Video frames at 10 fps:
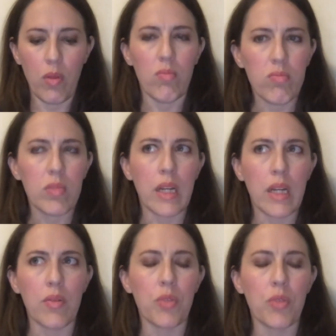kind of
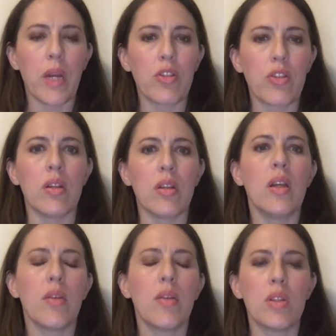direction. I
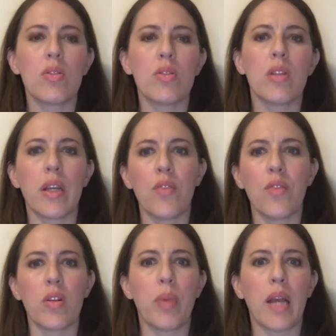was still studying for the
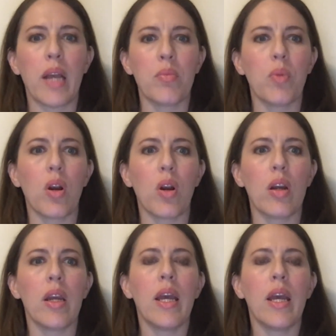patent bar,
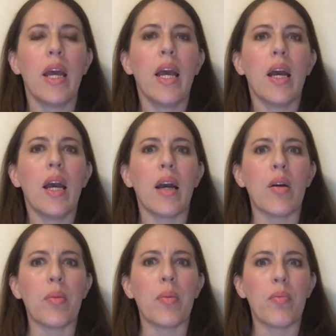
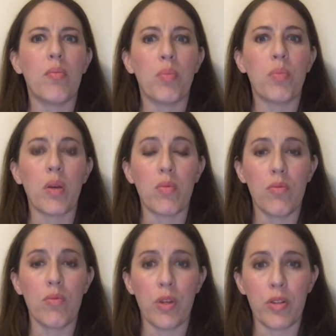but when
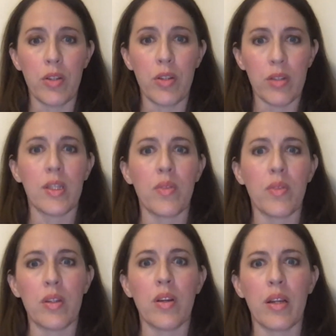you're teaching 16,
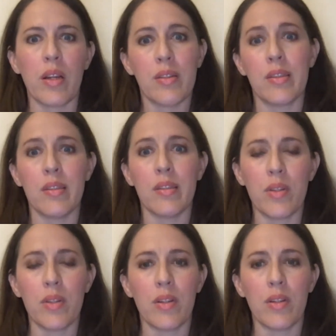
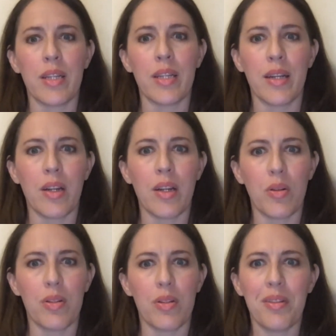17 contact hours,
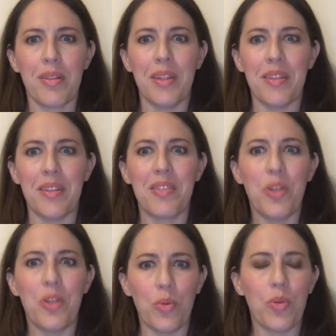you
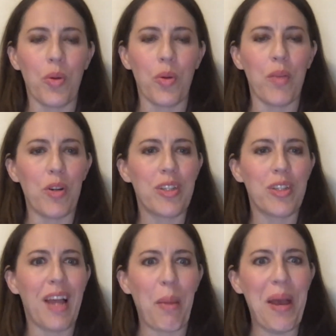don't have much time.
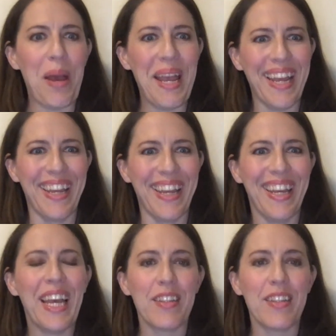
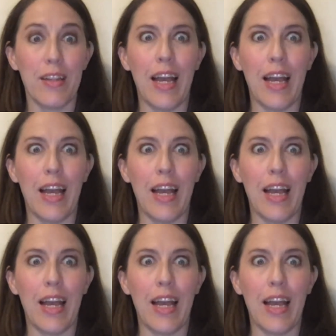It's a lot.